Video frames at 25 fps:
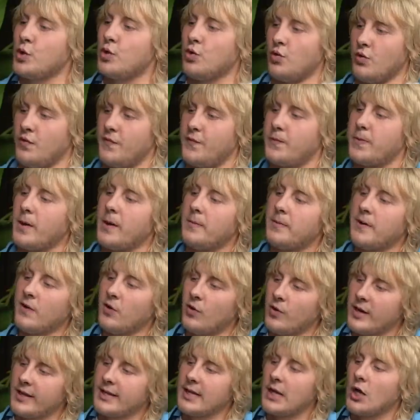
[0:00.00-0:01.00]
you've probably
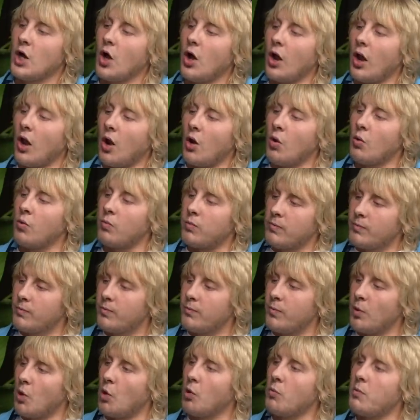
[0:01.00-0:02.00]
already got low
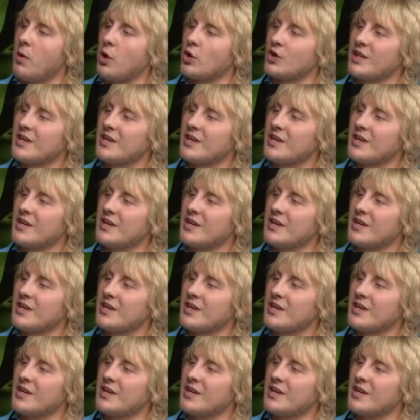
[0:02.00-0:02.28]
body